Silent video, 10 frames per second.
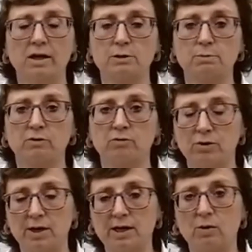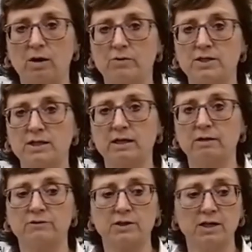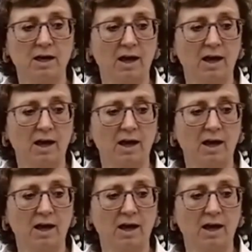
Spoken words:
has been really well received.